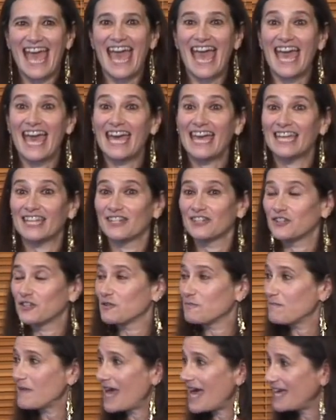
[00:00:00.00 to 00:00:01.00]
and
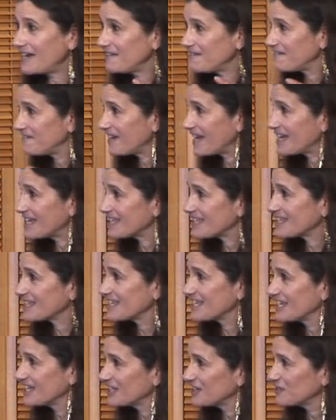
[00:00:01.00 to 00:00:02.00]
to
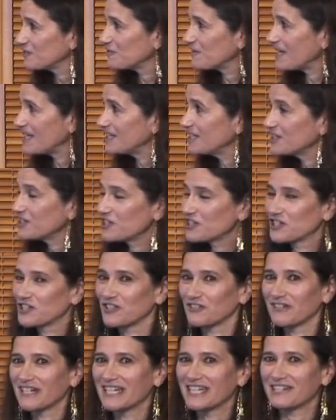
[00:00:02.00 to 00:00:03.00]
manifest Llewellyn's
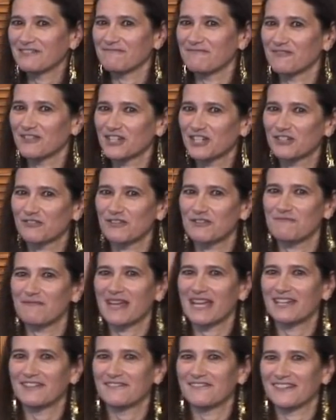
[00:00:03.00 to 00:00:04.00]
dream, which we're
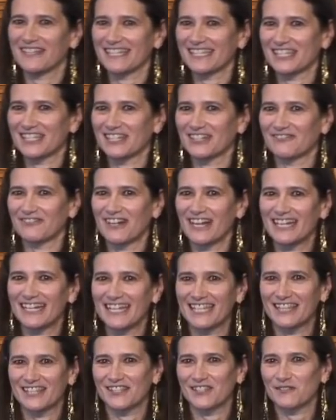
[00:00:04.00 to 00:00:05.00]
manifesting right
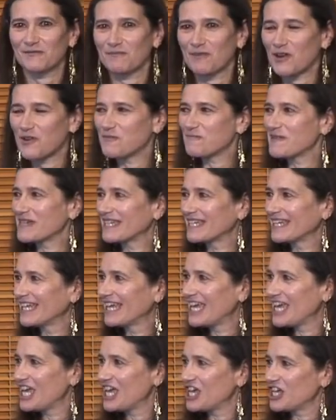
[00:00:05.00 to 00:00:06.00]
at this moment,
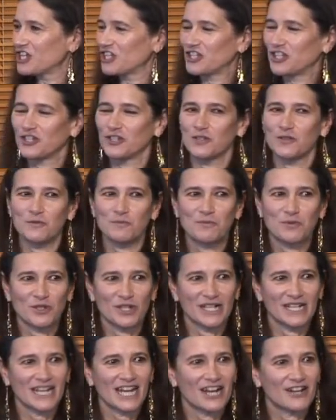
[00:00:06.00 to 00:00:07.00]
to
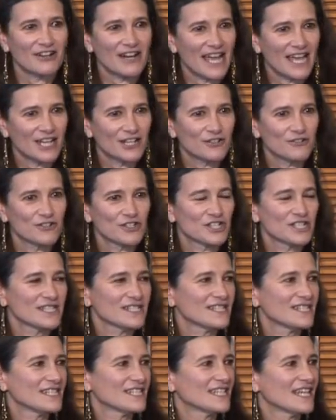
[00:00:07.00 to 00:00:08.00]
bring our
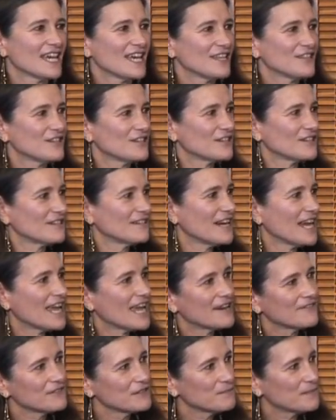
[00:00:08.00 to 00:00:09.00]
energies together.
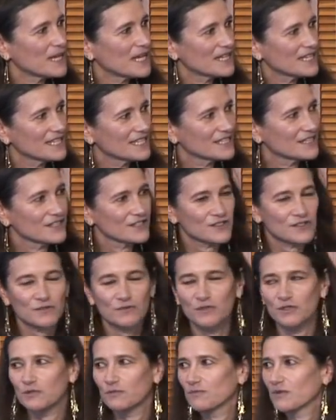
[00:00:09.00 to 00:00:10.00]
Everybody in
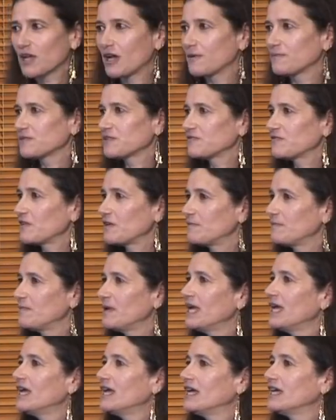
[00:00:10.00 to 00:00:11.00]
this room comes from
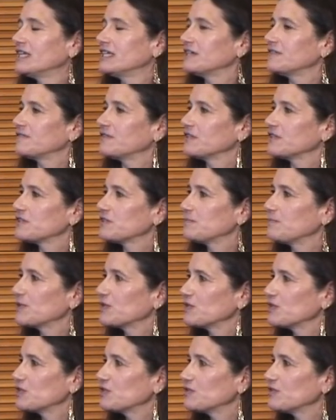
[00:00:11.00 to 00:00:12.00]
different
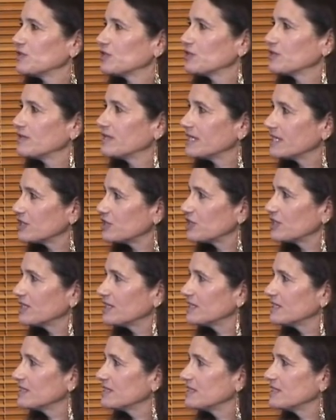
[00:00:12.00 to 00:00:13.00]
spiritual
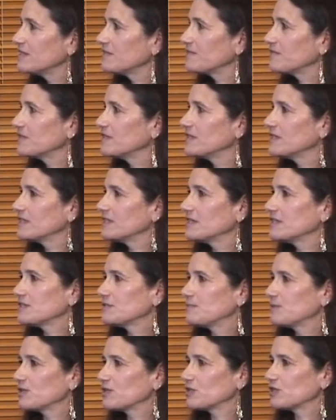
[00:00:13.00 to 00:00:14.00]
traditions, different
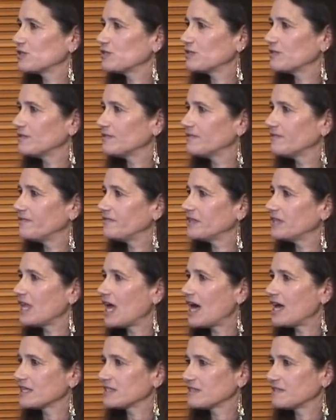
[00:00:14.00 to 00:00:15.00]
spiritual
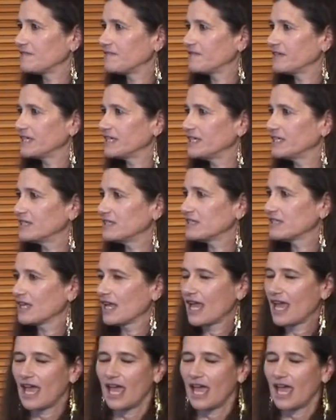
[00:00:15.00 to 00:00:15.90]
philosophies,